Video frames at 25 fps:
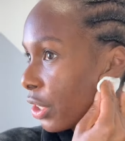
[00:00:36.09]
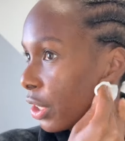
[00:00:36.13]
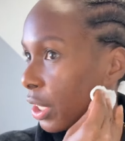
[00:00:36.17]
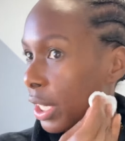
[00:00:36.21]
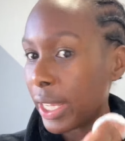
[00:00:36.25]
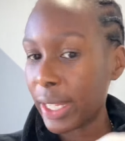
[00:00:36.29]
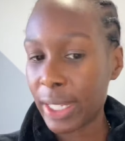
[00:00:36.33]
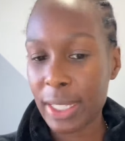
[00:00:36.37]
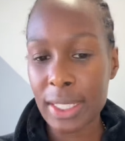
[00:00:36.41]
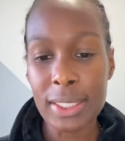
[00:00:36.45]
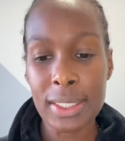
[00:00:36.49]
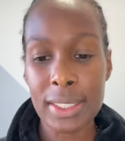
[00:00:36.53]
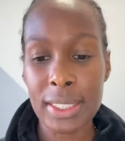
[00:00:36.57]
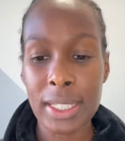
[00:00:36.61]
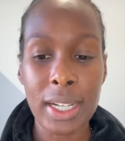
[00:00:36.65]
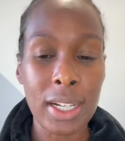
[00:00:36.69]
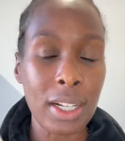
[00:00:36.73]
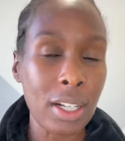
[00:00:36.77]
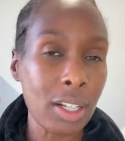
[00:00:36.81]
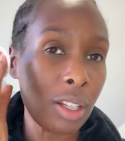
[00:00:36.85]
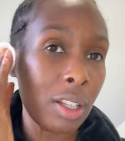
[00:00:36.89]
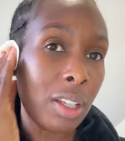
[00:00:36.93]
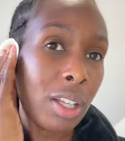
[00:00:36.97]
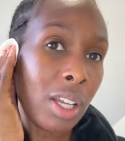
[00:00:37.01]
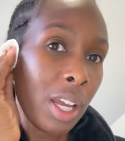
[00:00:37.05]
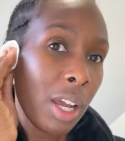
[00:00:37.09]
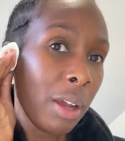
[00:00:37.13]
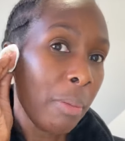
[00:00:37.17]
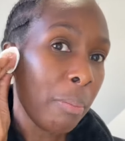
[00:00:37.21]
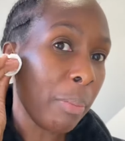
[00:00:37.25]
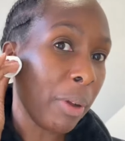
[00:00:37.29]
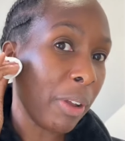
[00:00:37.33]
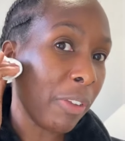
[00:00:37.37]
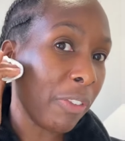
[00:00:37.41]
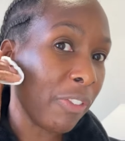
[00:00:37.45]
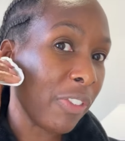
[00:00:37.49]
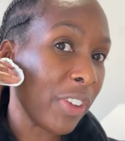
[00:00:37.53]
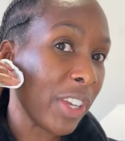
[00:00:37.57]
I can tell my
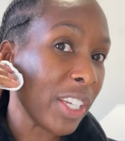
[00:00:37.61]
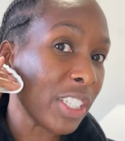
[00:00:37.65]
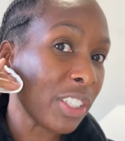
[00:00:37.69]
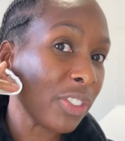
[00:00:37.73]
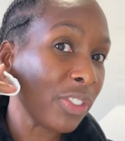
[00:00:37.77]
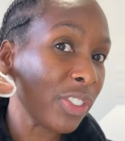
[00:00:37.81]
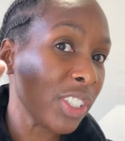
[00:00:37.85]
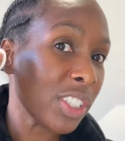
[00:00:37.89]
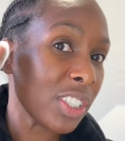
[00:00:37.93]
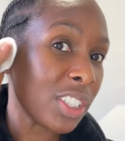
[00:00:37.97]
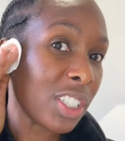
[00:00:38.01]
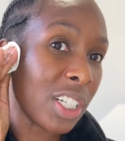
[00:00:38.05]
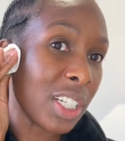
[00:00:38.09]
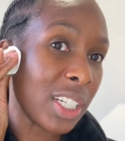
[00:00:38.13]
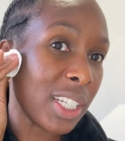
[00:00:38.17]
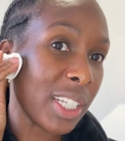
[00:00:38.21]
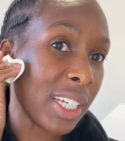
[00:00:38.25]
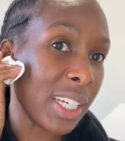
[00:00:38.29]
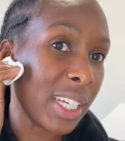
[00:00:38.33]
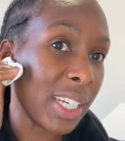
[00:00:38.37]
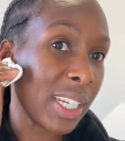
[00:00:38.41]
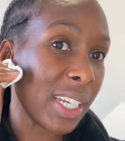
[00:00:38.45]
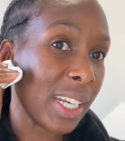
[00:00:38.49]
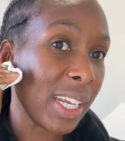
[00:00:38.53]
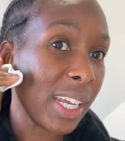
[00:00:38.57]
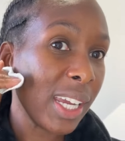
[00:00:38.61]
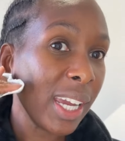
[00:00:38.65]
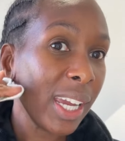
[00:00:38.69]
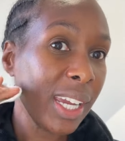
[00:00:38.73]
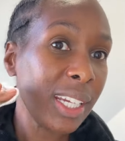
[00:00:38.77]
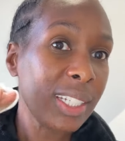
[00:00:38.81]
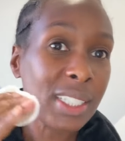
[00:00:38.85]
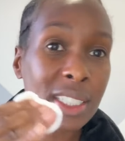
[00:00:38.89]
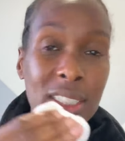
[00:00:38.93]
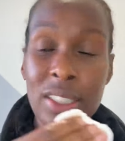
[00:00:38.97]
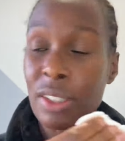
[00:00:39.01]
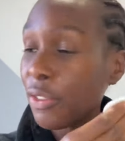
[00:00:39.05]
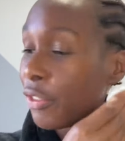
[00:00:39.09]
face feels clean. It
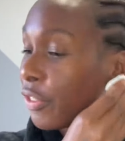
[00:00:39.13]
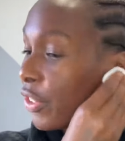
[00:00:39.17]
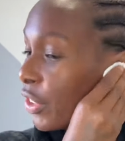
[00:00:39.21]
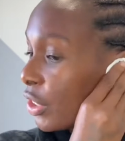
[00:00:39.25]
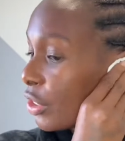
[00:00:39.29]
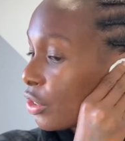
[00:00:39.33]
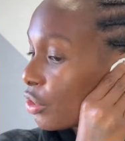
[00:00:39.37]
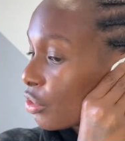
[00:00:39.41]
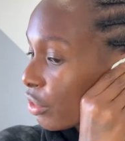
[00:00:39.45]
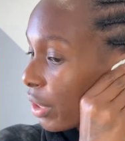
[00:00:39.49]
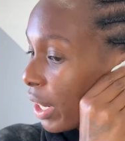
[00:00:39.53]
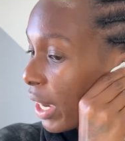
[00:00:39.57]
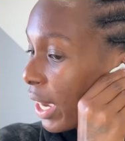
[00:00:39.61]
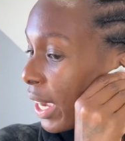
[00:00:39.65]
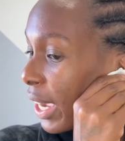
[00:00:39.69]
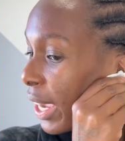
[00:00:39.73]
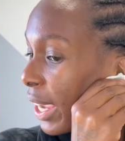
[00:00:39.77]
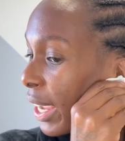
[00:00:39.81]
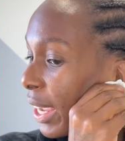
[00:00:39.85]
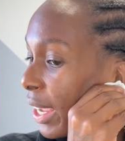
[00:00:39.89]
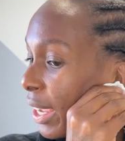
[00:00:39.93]
doesn't feel dry.